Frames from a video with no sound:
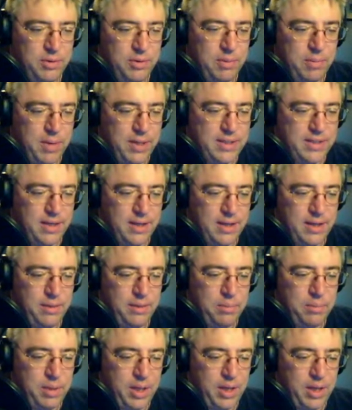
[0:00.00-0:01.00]
watch a movie
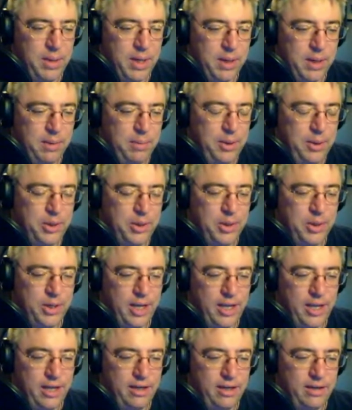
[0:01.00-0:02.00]
with my son and play on my
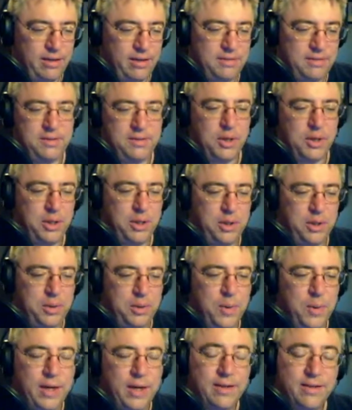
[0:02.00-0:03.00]
computer and
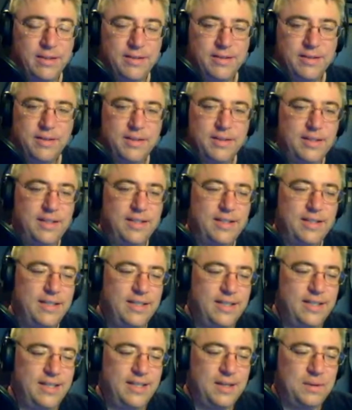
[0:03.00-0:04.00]
couldn't do wireless.
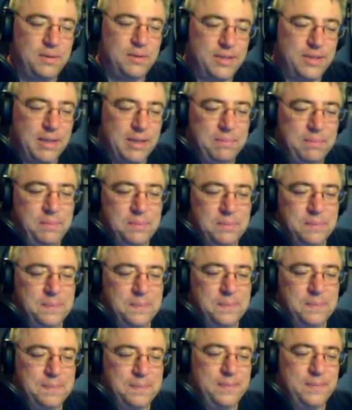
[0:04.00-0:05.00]
I was like,